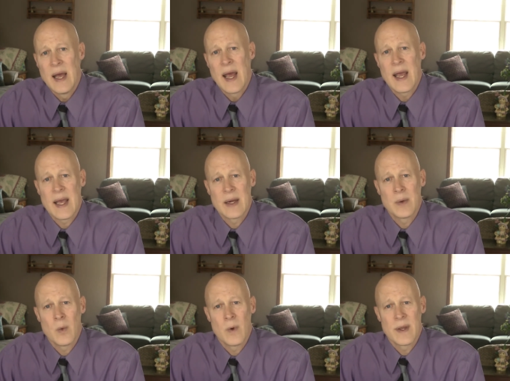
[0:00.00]

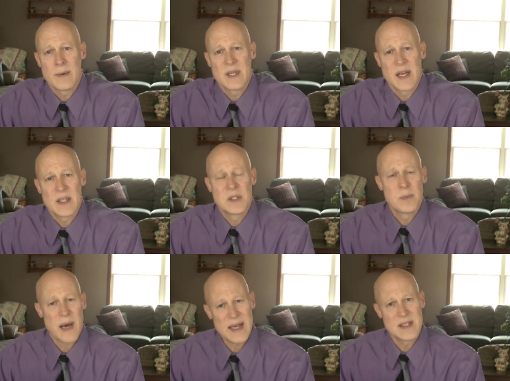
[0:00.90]
And where they were taking
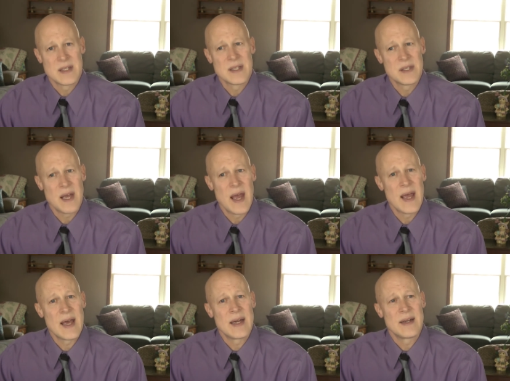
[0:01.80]
spices
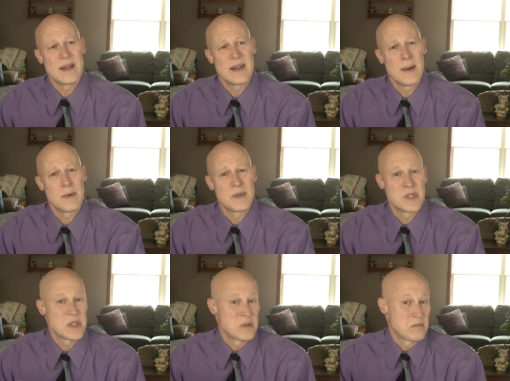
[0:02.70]
and they were
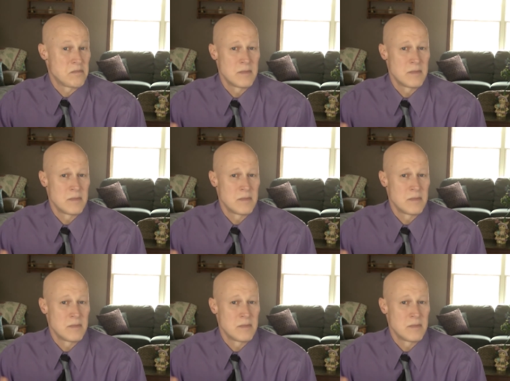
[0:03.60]
just